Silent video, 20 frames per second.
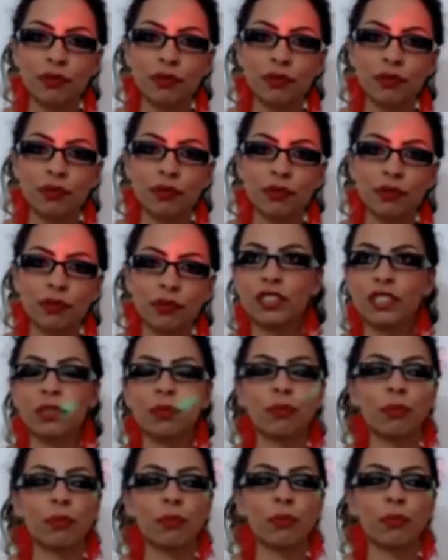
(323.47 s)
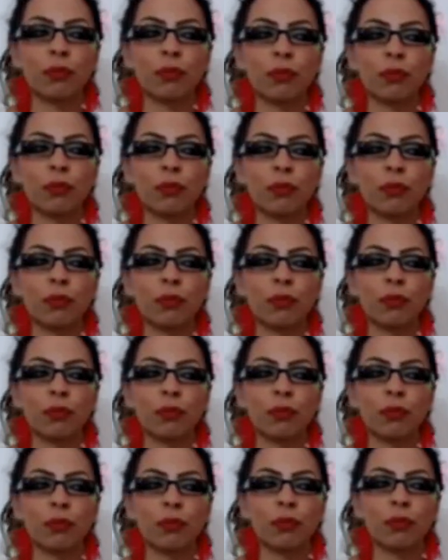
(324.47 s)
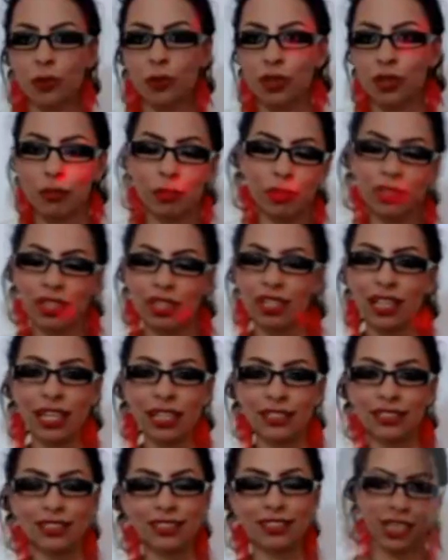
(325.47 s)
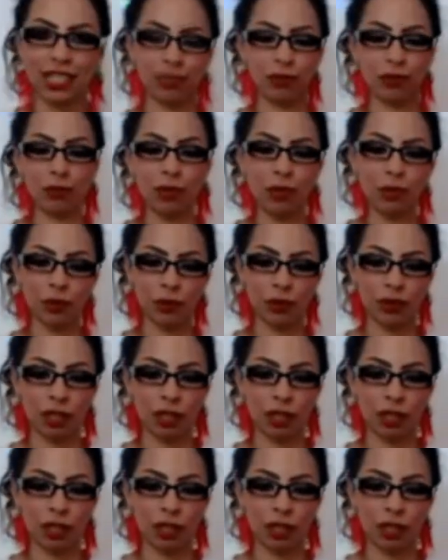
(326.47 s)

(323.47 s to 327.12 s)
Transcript: after being in front of your computer and